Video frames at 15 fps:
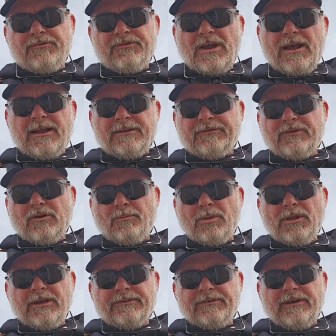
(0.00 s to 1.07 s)
giant
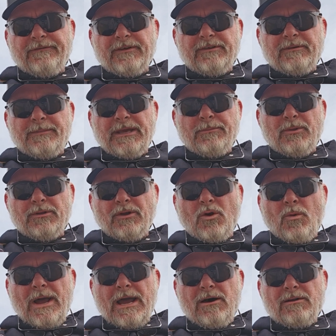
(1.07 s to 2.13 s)
surplus of it to be able to
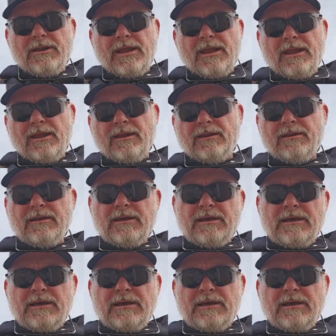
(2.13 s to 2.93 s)
go out and,